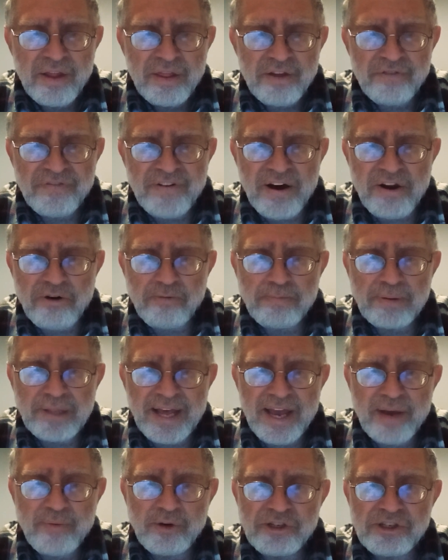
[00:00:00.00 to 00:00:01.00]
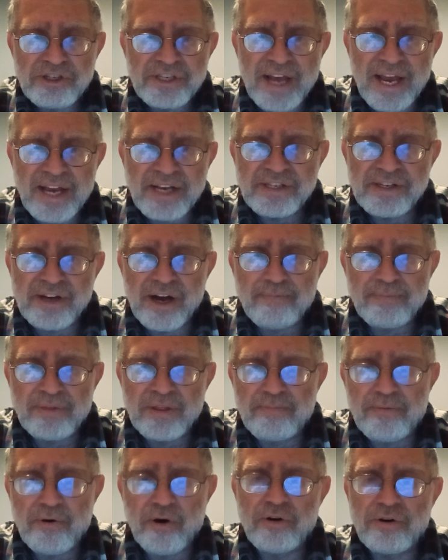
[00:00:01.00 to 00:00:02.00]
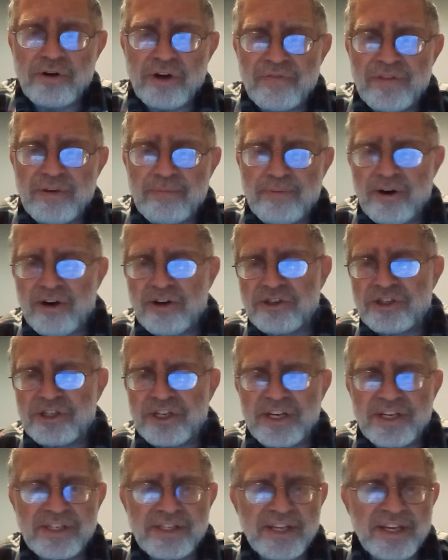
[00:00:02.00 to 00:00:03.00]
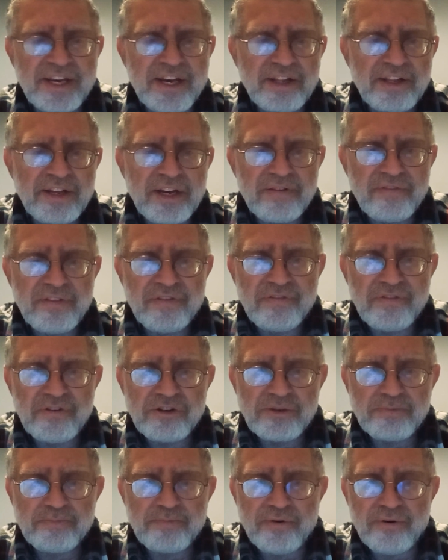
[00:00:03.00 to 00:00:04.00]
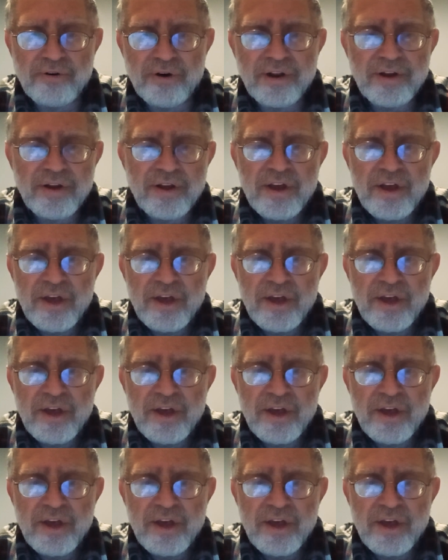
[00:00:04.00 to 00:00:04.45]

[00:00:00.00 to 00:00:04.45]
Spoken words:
The final plague, which takes up the bulk of the Parsha, is the killing of the firstborn.